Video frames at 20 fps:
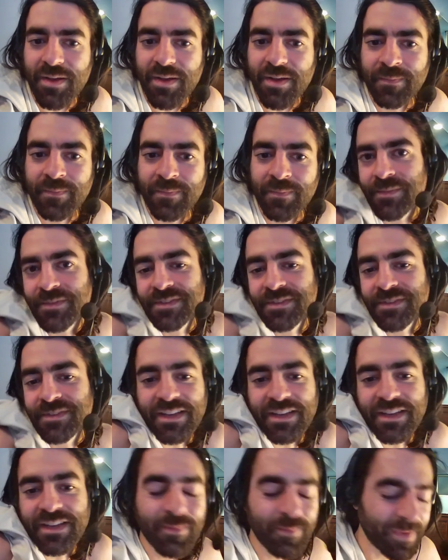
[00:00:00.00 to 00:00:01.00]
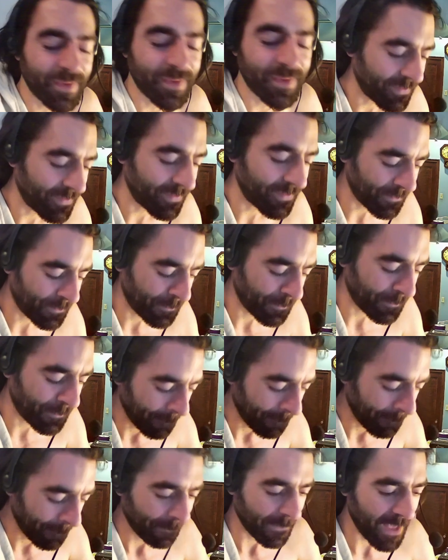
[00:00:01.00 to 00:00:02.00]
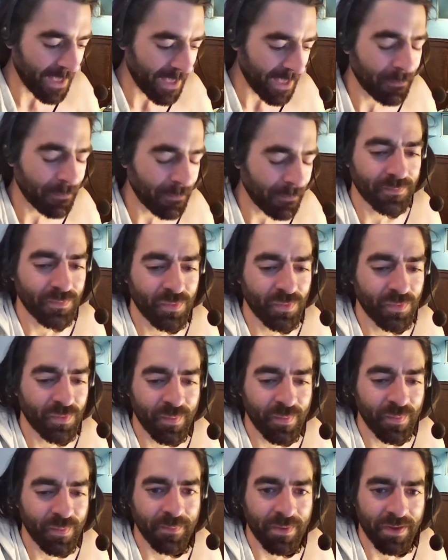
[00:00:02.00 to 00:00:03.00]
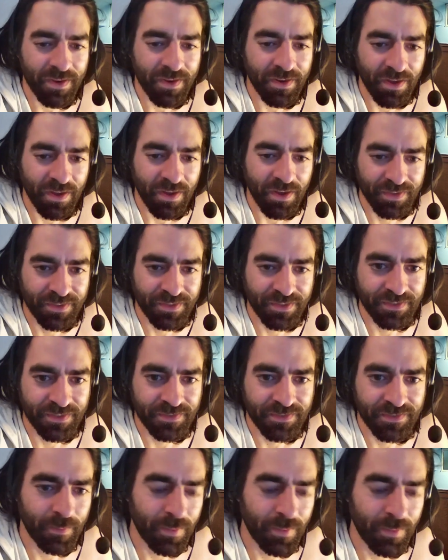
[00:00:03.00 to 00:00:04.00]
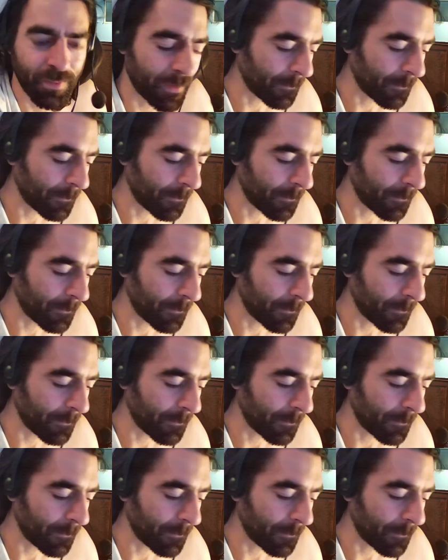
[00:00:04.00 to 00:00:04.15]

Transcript: I'm just kidding, but yeah, we'll make money off of this at some point.